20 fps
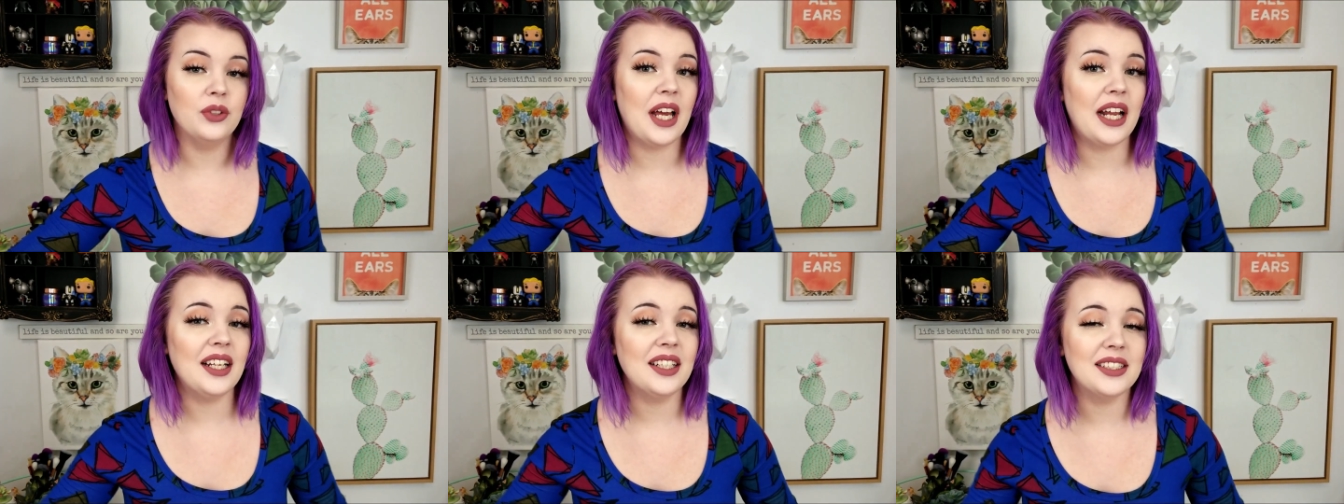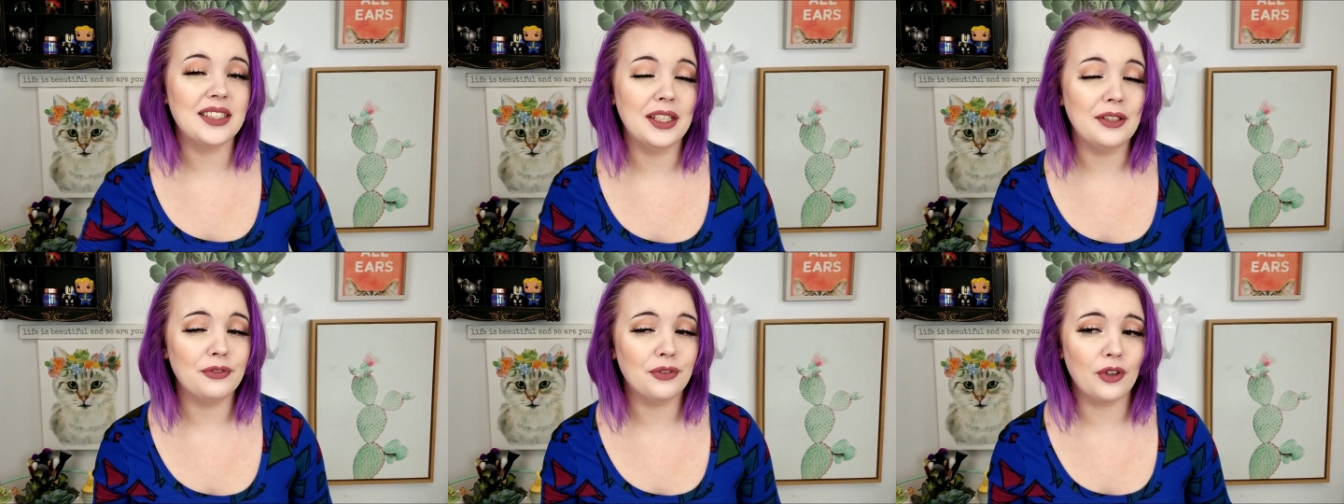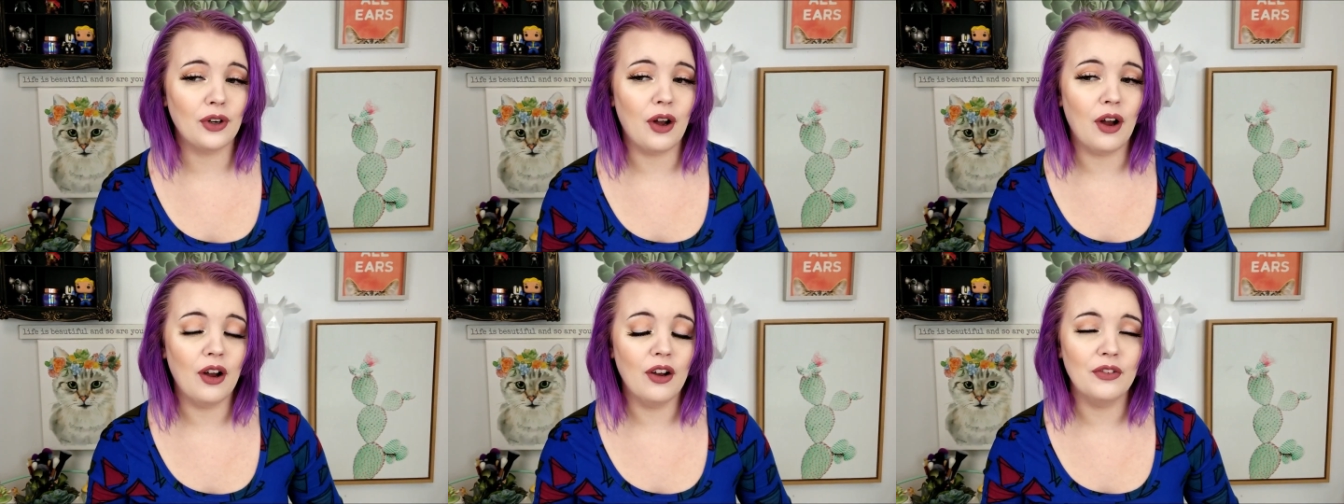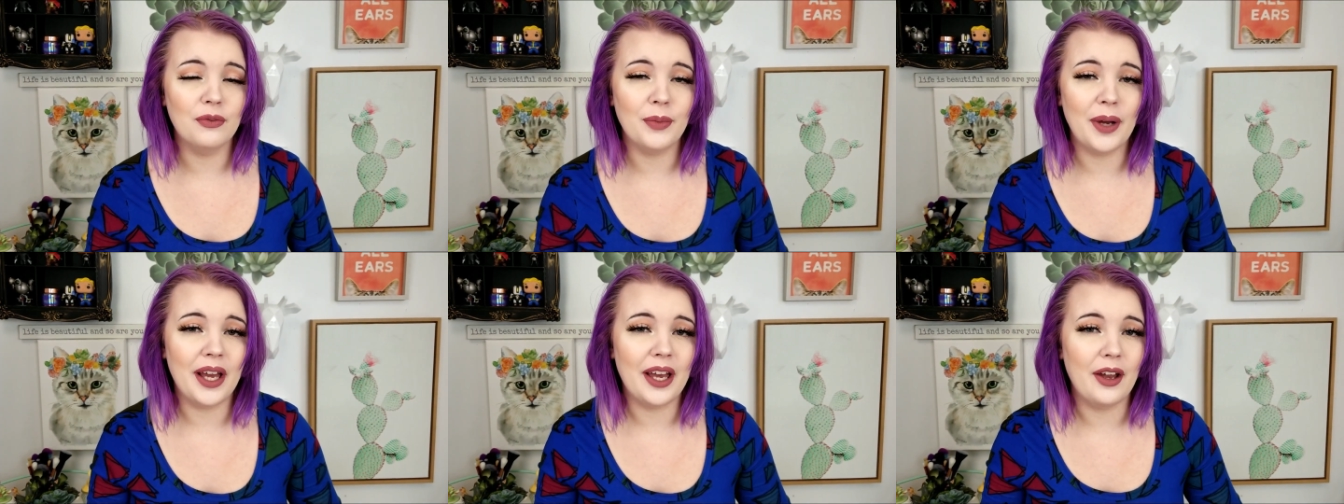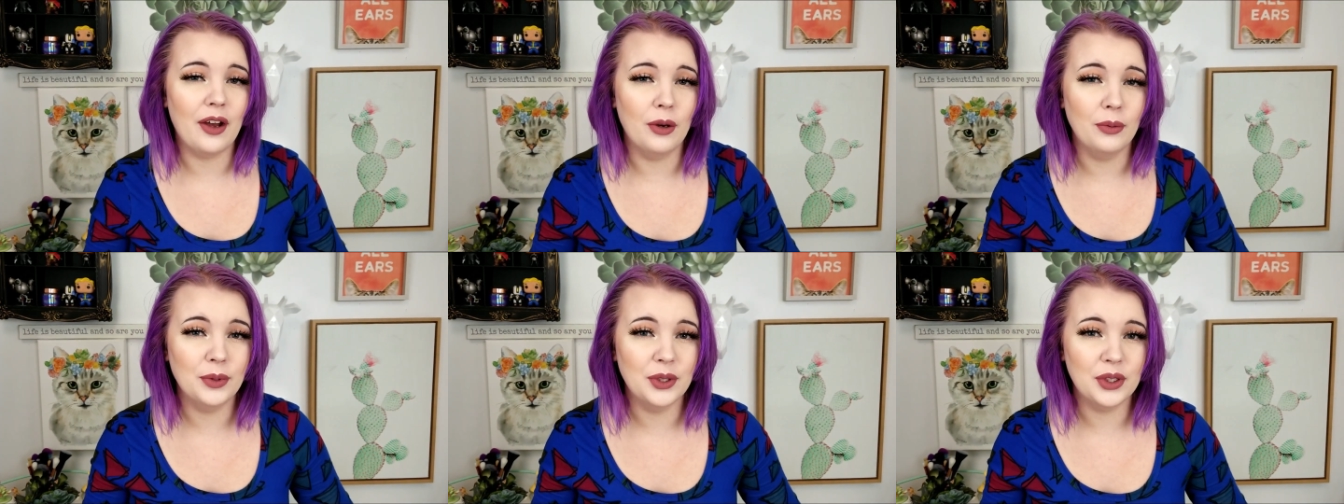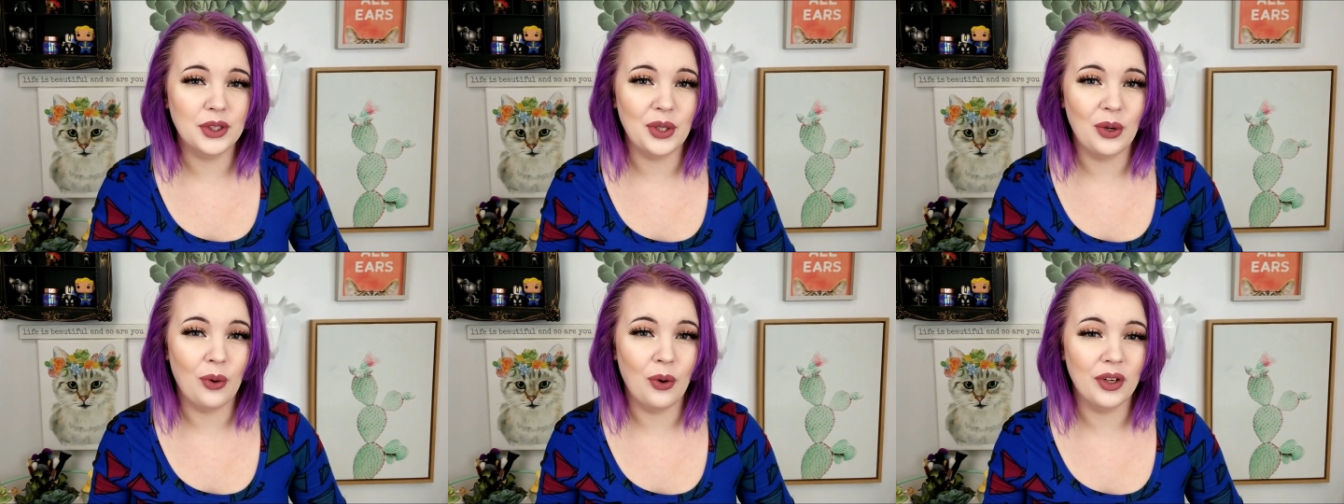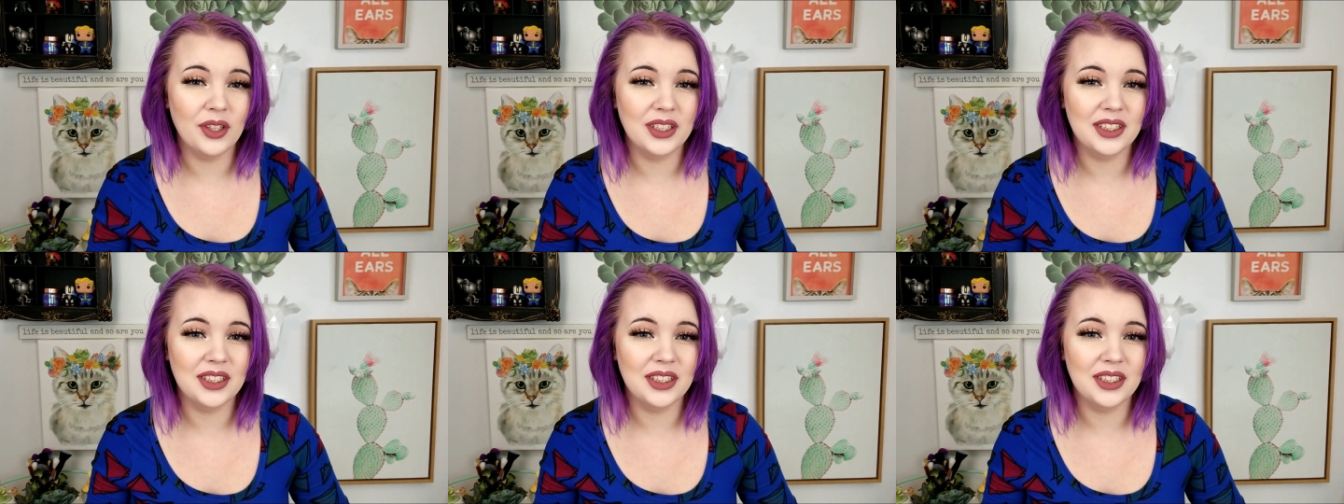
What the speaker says: That is it for all of my home decor.